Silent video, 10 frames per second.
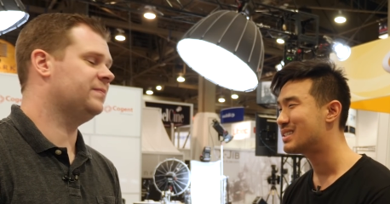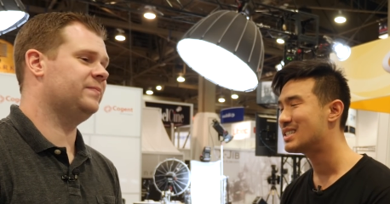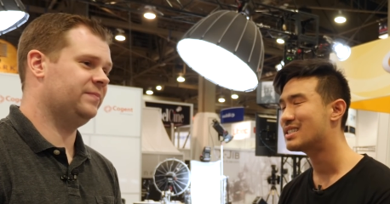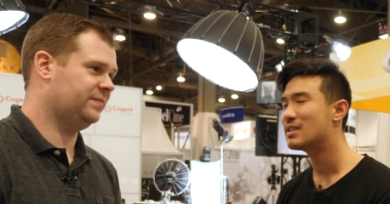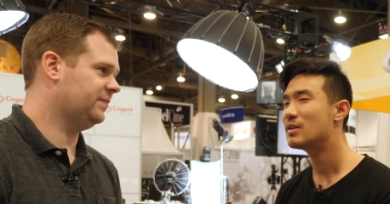Speaker 1: but they're
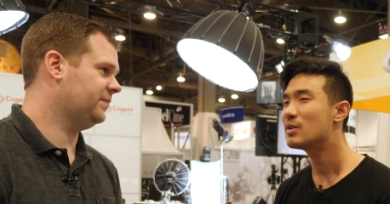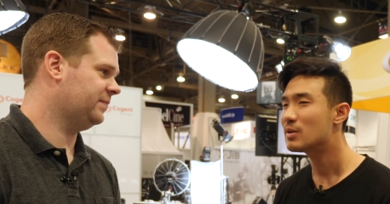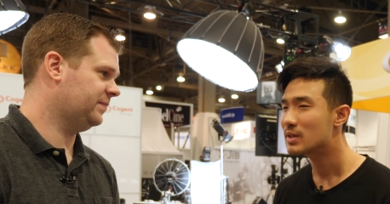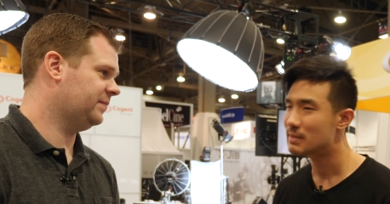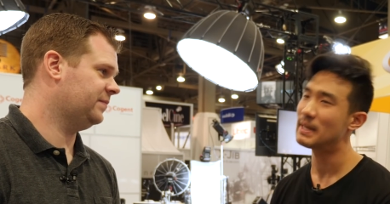just
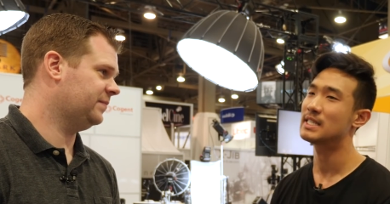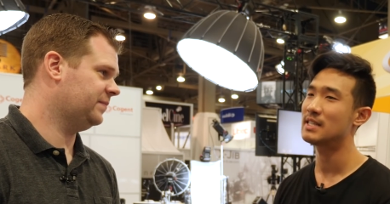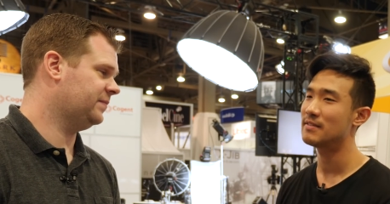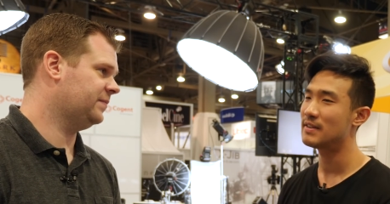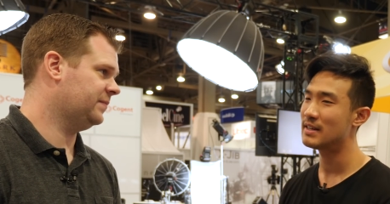so
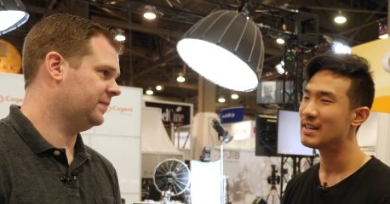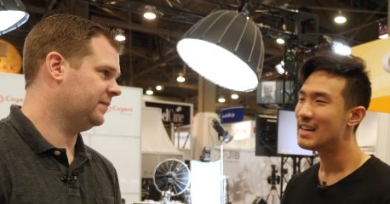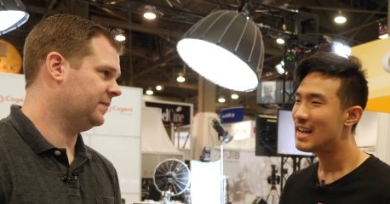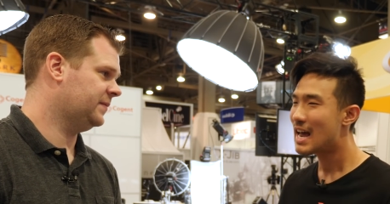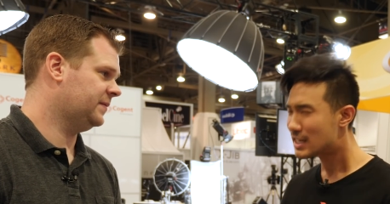expensive. And
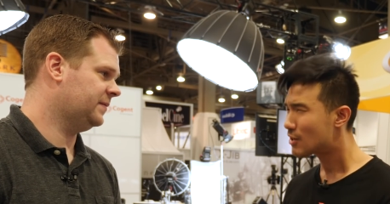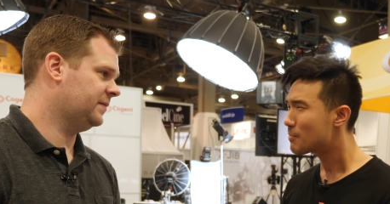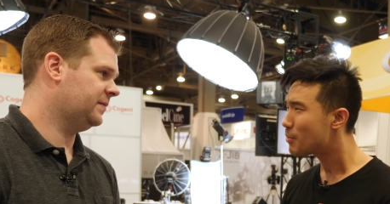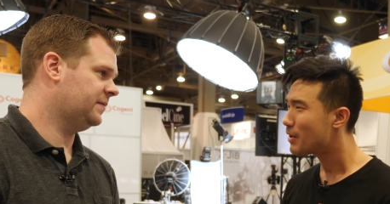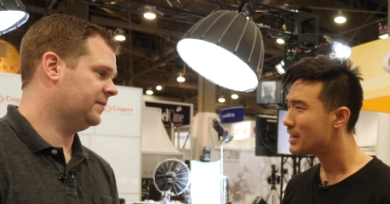at a certain
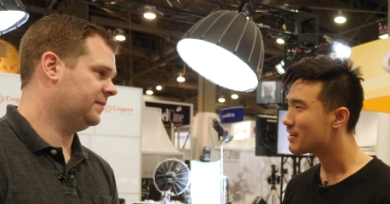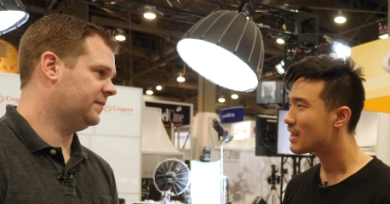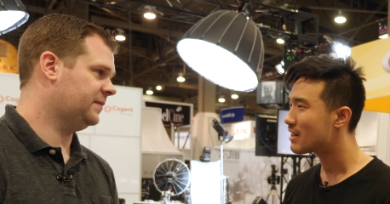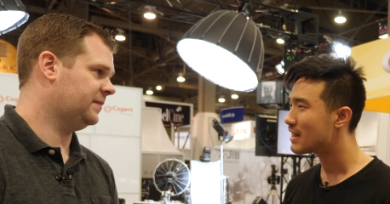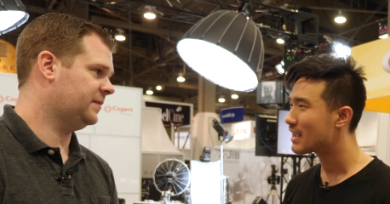point, you got
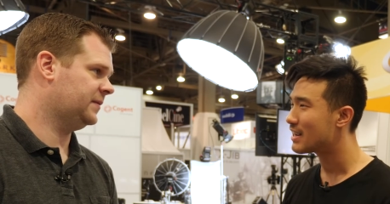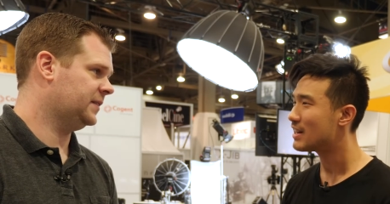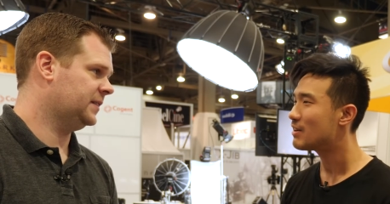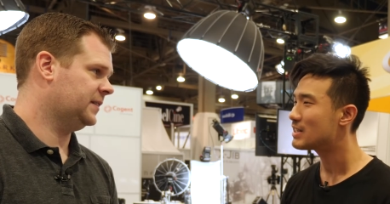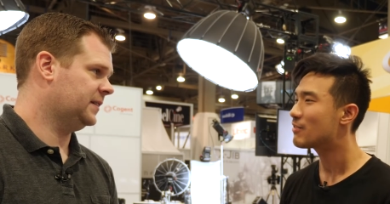to think, you
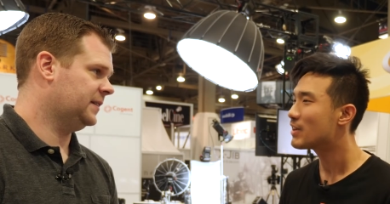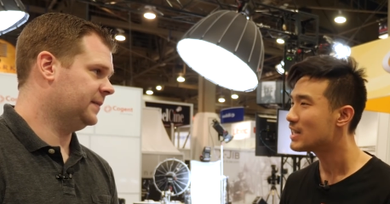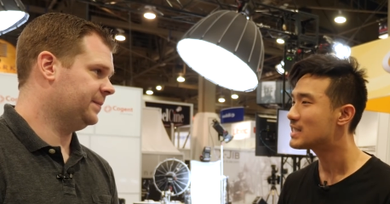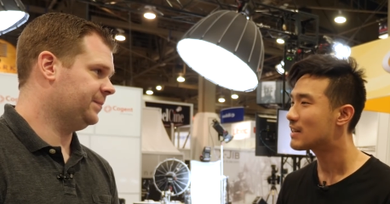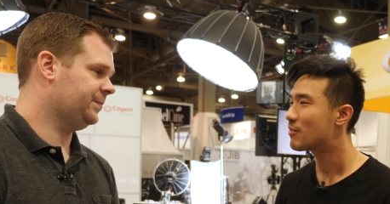know, is it
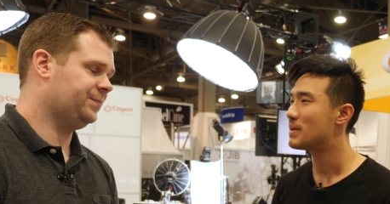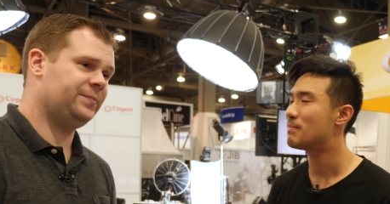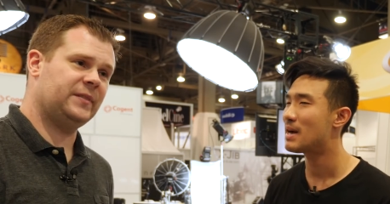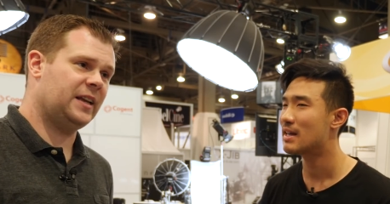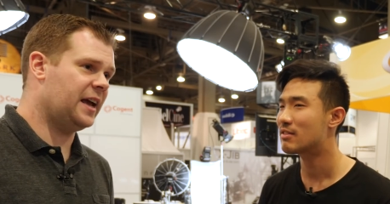realistic for me to
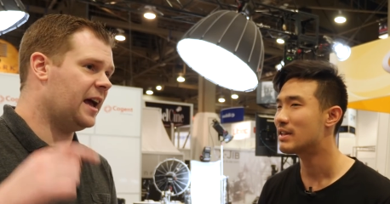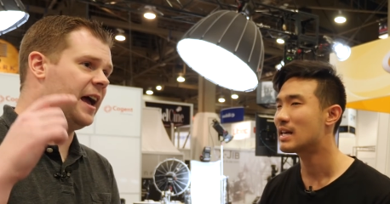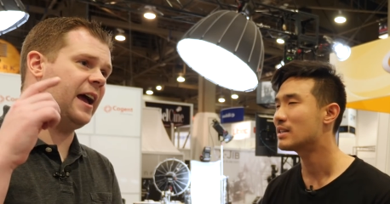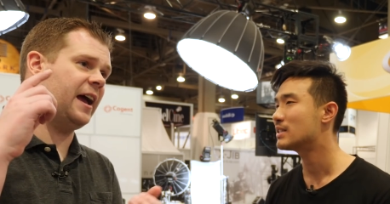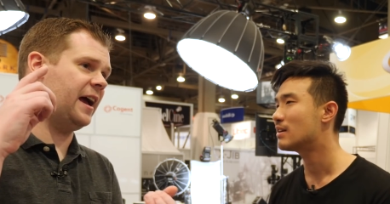buy a three
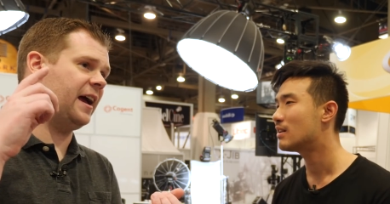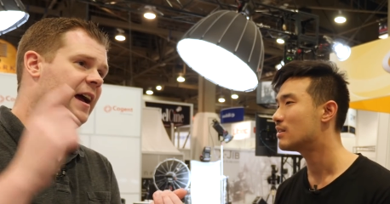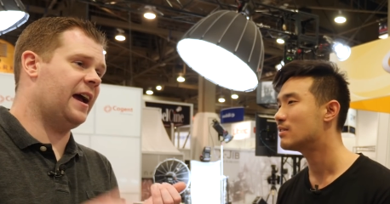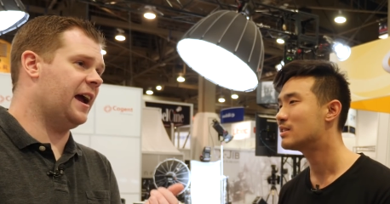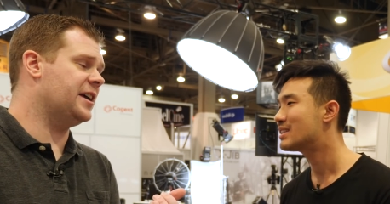thousand
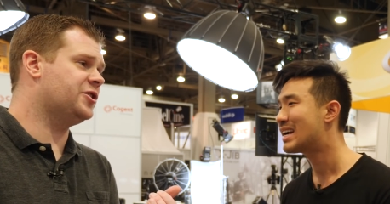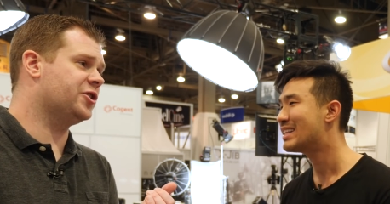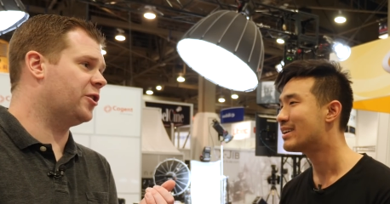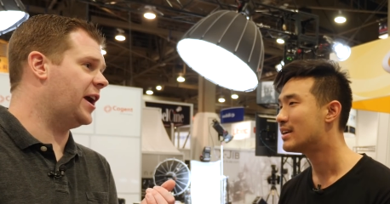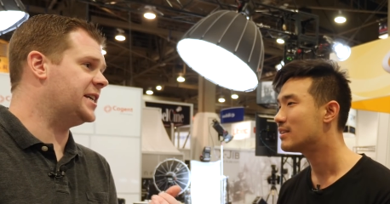dollar?
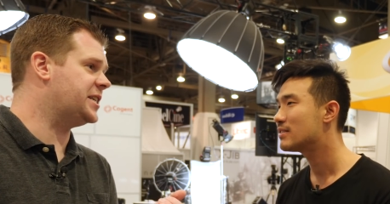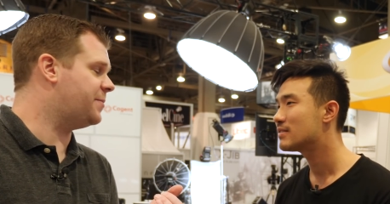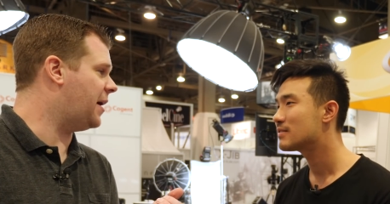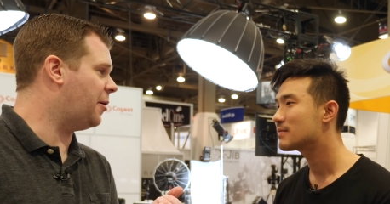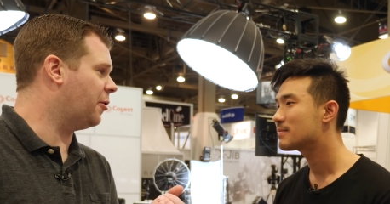Enter
Speaker 2: AC
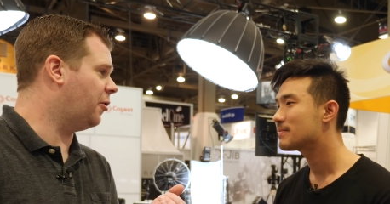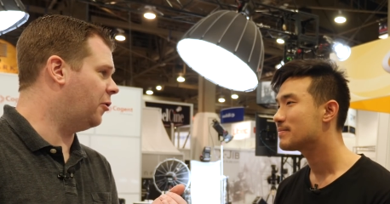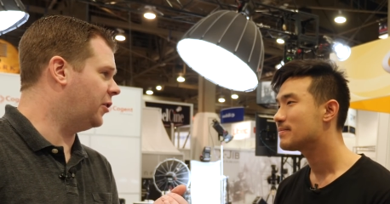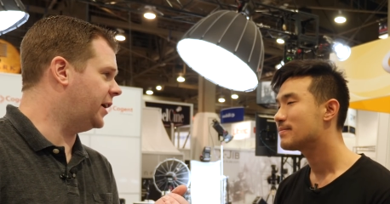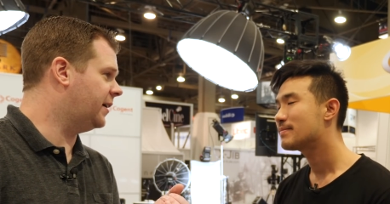power
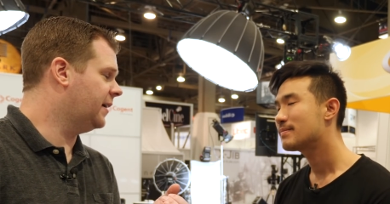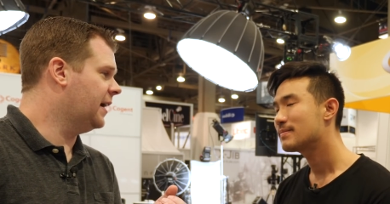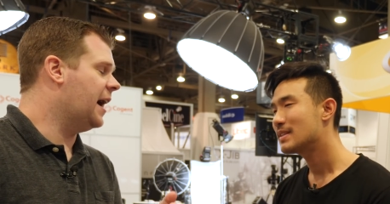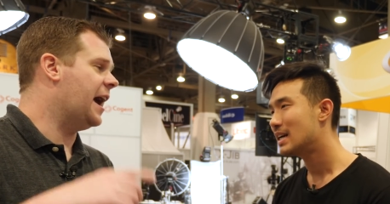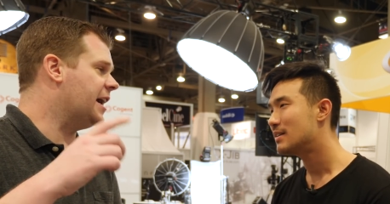only.
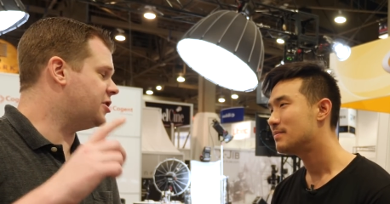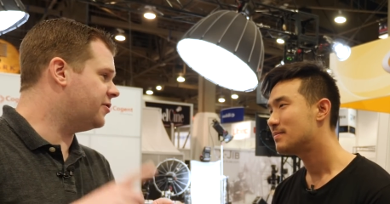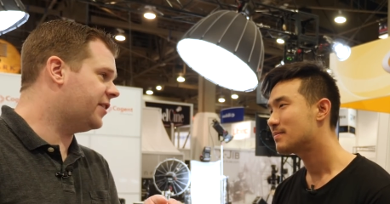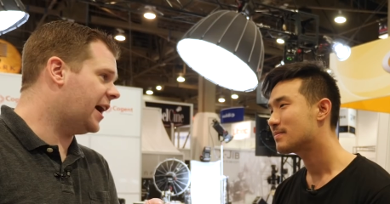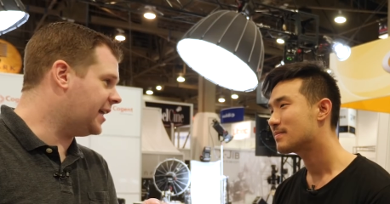Yeah. And
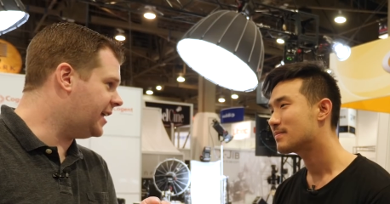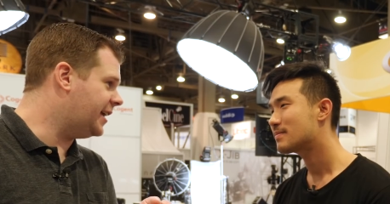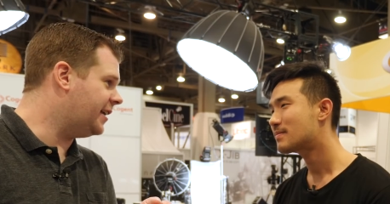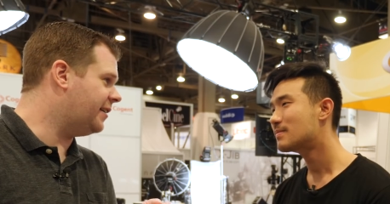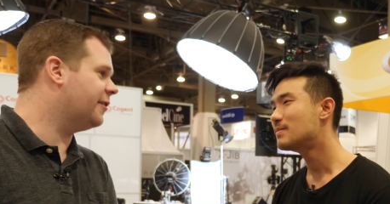you've got
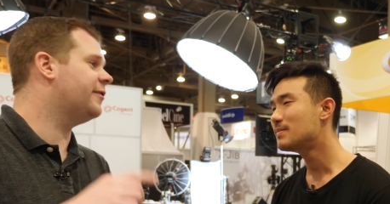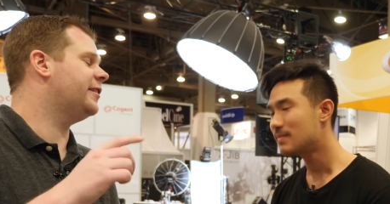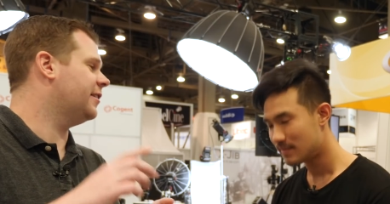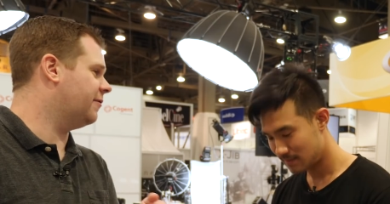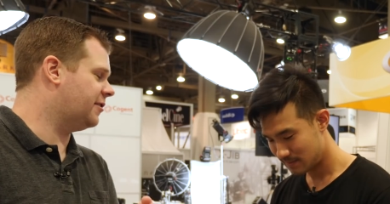heat, you're
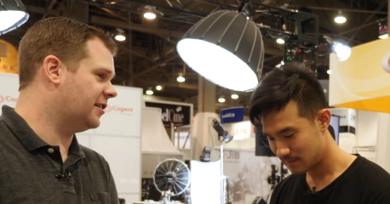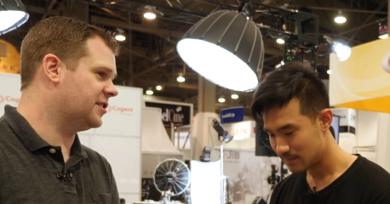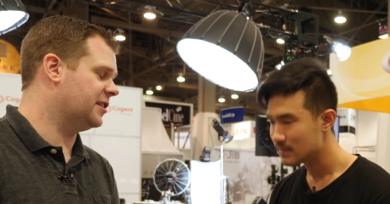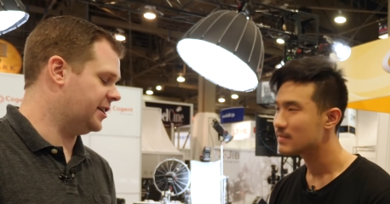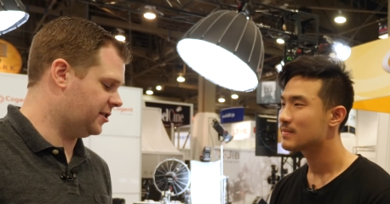dealing with
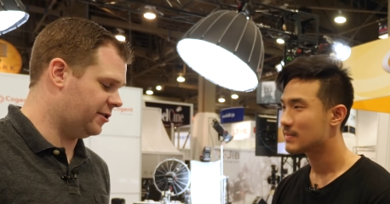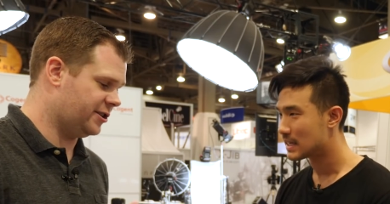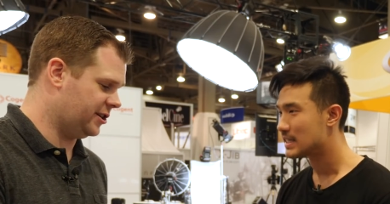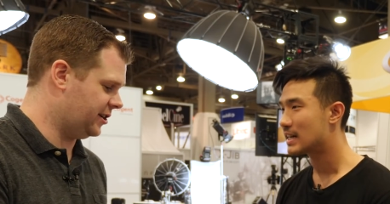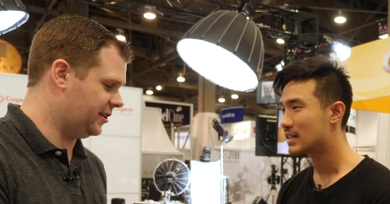tungsten light, so there's,
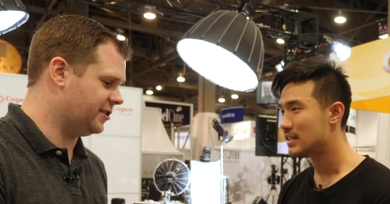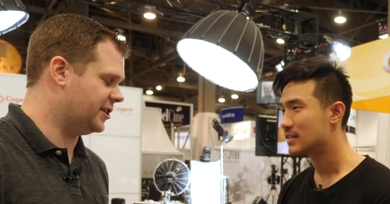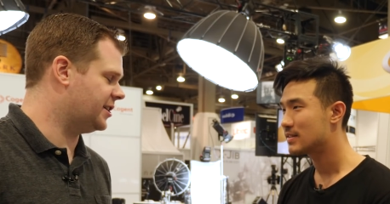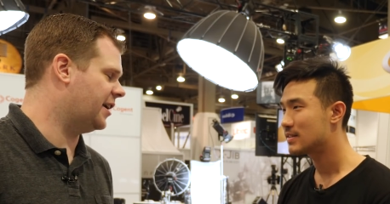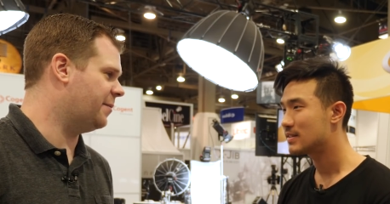exactly. a, there's a
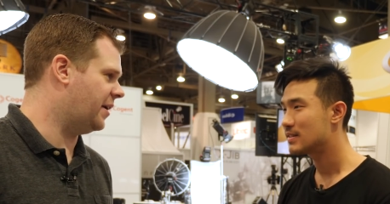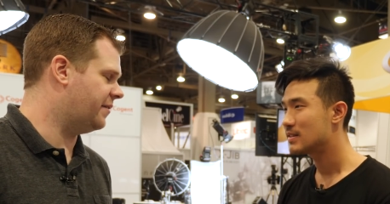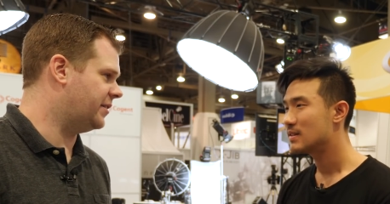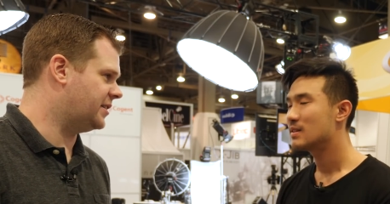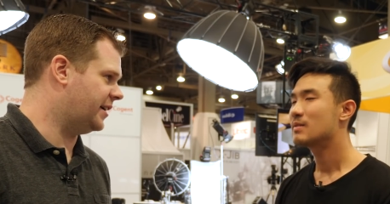ton of
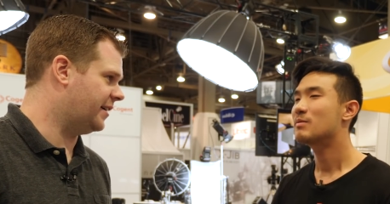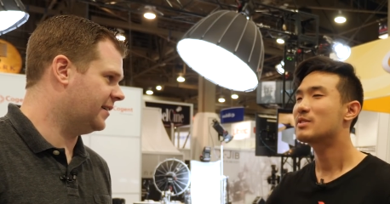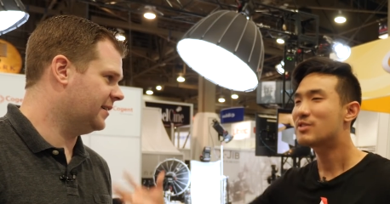benefits here. We're